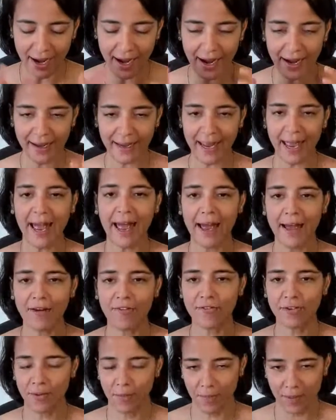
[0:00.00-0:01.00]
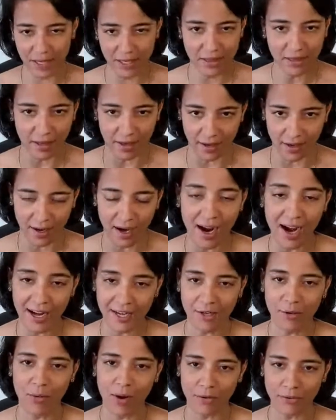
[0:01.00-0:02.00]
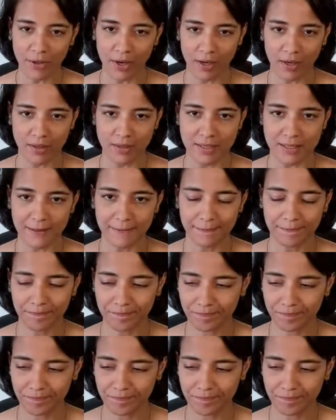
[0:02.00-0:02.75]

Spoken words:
I have been there. I know how that is.